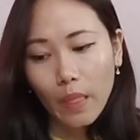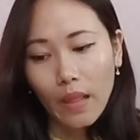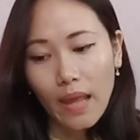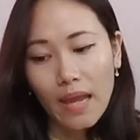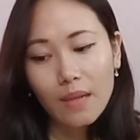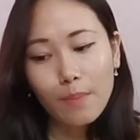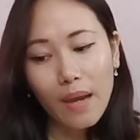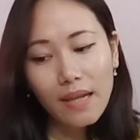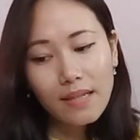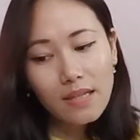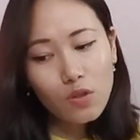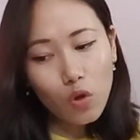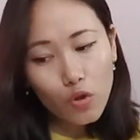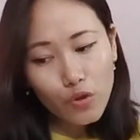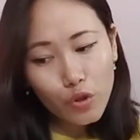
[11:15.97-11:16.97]
And might is
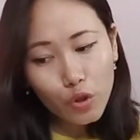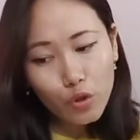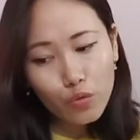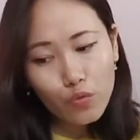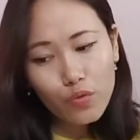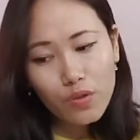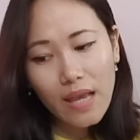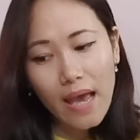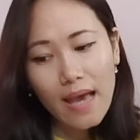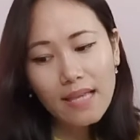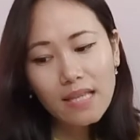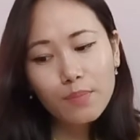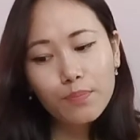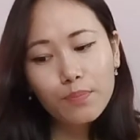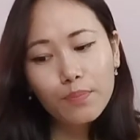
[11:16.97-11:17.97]
also used
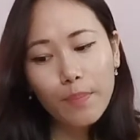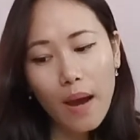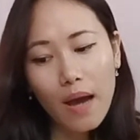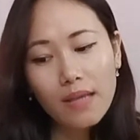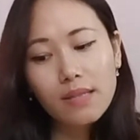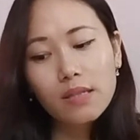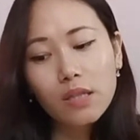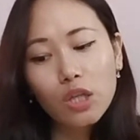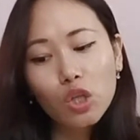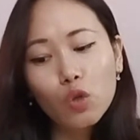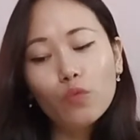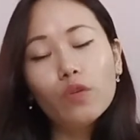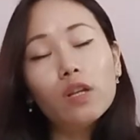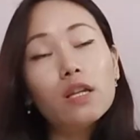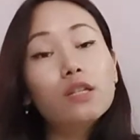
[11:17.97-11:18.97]
as past
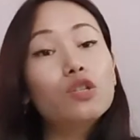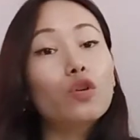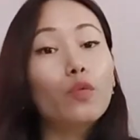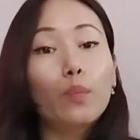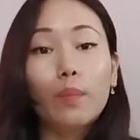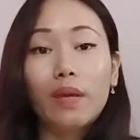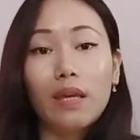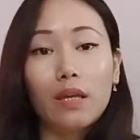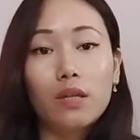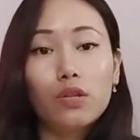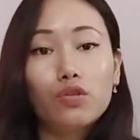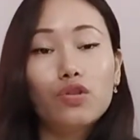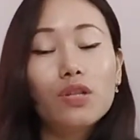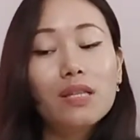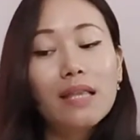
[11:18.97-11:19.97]
equivalent of may.
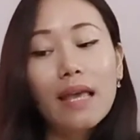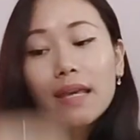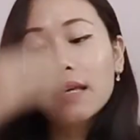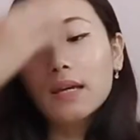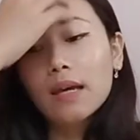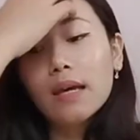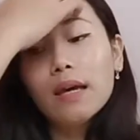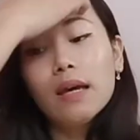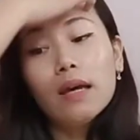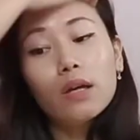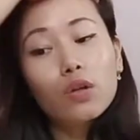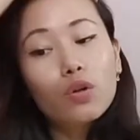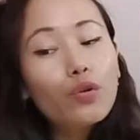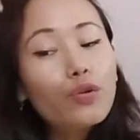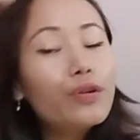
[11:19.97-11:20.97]
Just like
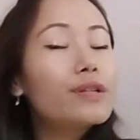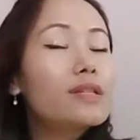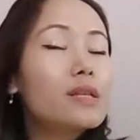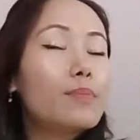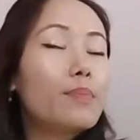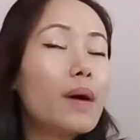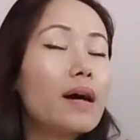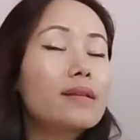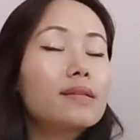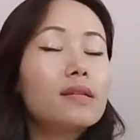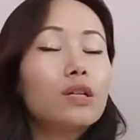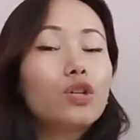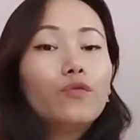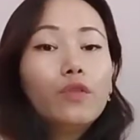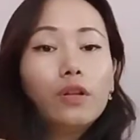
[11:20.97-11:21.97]
could is the past
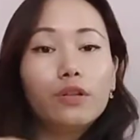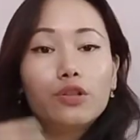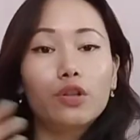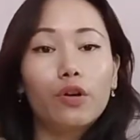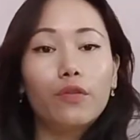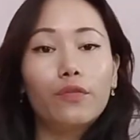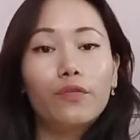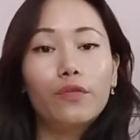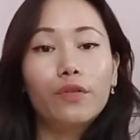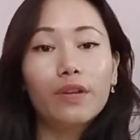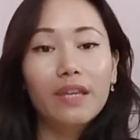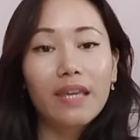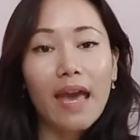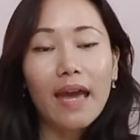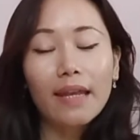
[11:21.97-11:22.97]
equivalent of
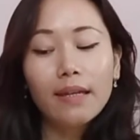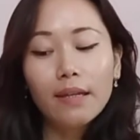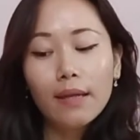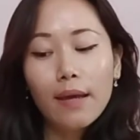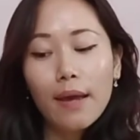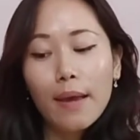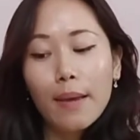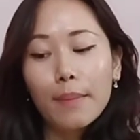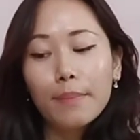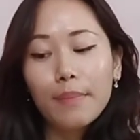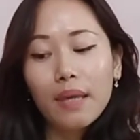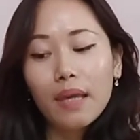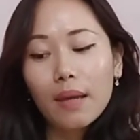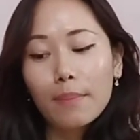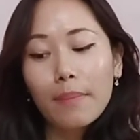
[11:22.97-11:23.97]
can,
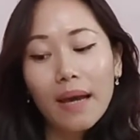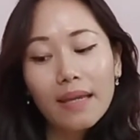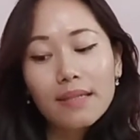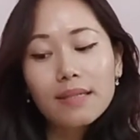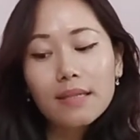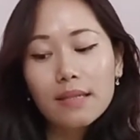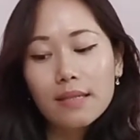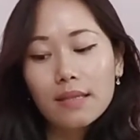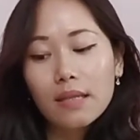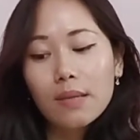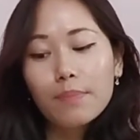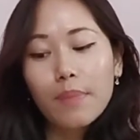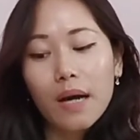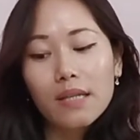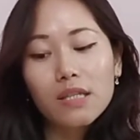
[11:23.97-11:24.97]
might is the
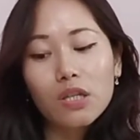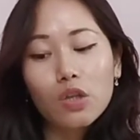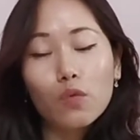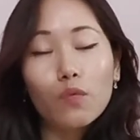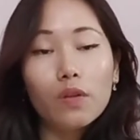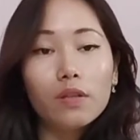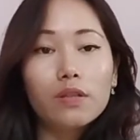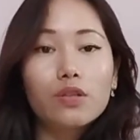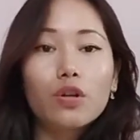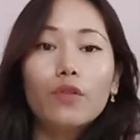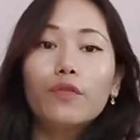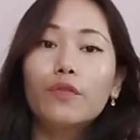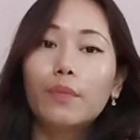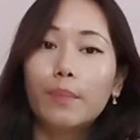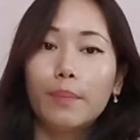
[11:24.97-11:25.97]
past equivalent of
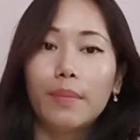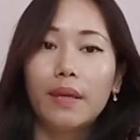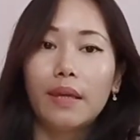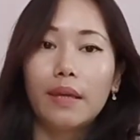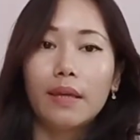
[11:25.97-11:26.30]
may.